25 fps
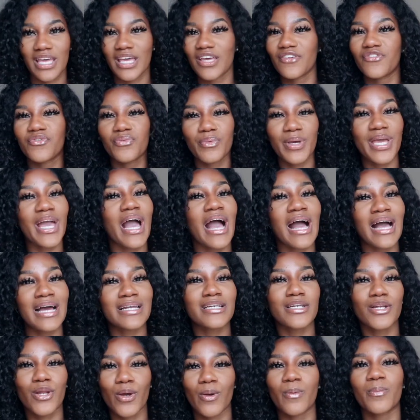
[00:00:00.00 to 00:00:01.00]
If we
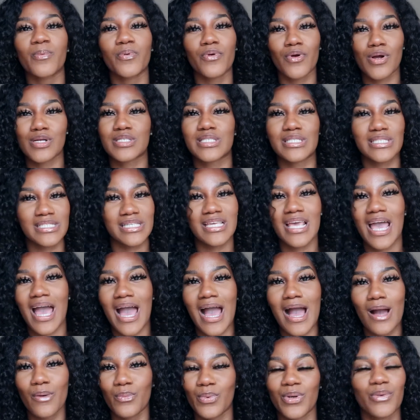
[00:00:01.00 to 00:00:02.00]
had low porosity
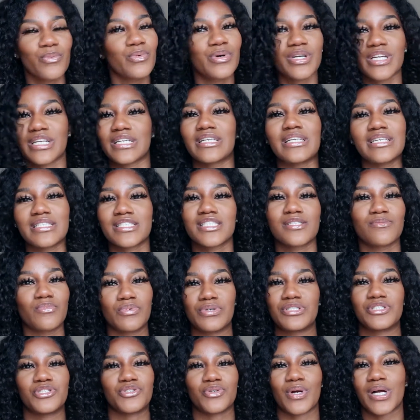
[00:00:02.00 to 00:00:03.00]
hair, we wouldn't need to
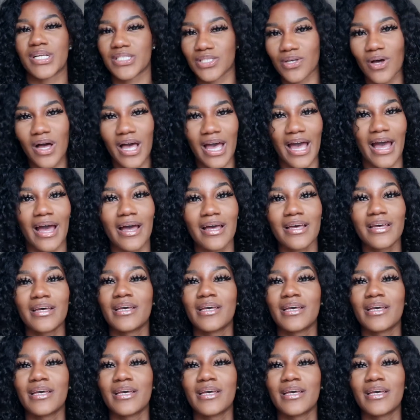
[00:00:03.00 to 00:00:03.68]
moisturize our hair